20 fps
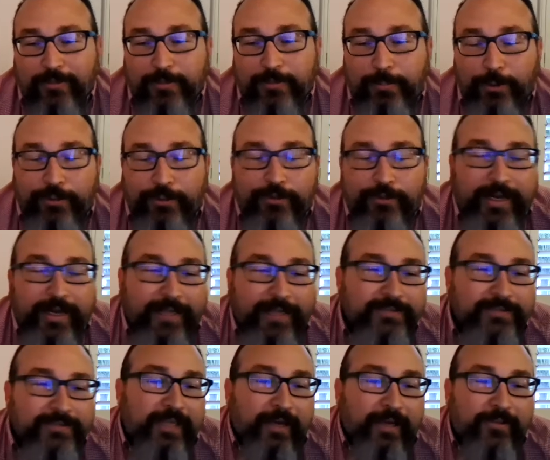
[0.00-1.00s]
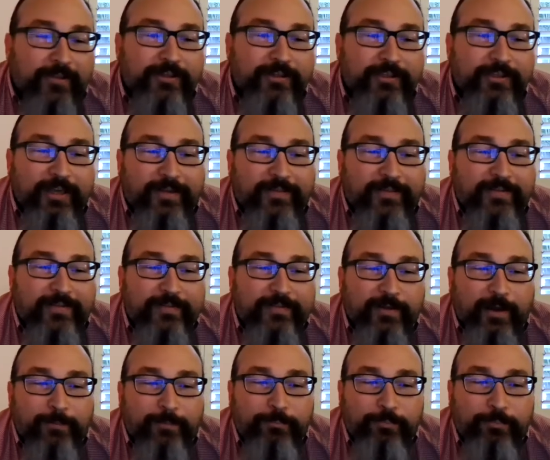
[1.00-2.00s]
put their heads together, and then
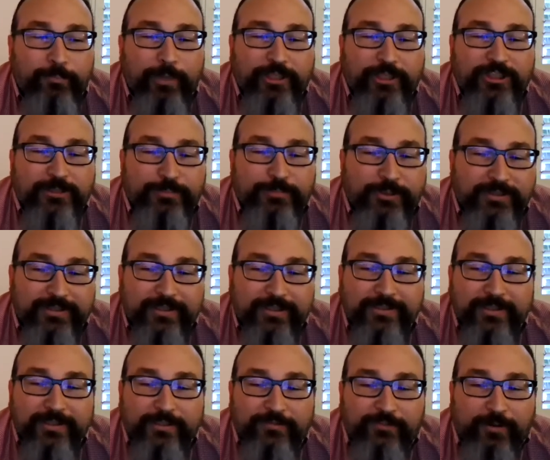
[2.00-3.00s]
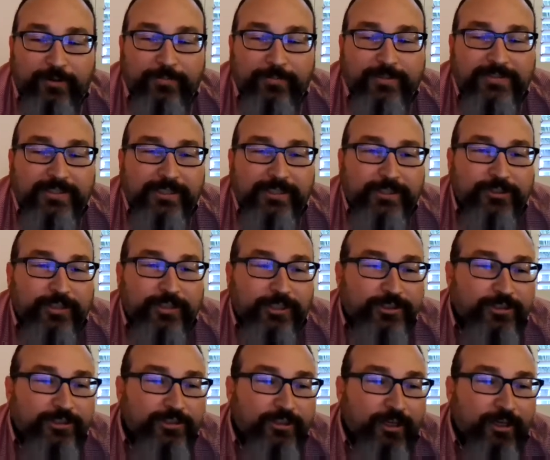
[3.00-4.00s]
a budget presented from the city
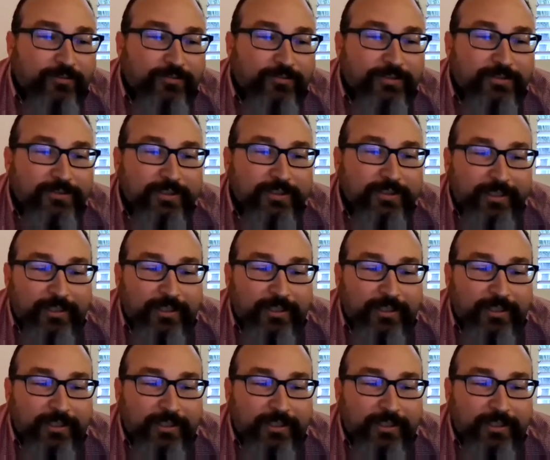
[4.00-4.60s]
treasurer's office